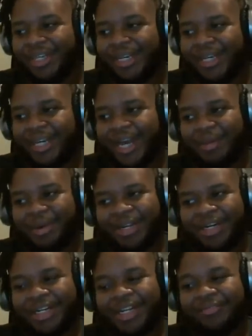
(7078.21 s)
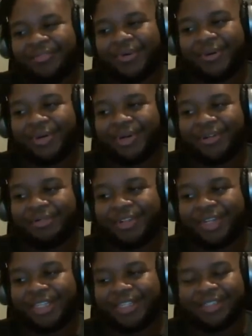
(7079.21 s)
Uh, I'm on like day four of the
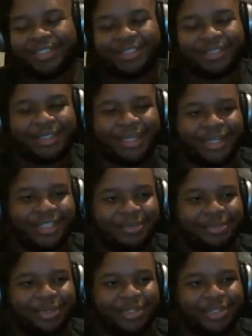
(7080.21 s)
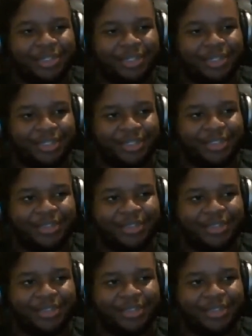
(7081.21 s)
lessons, and it's been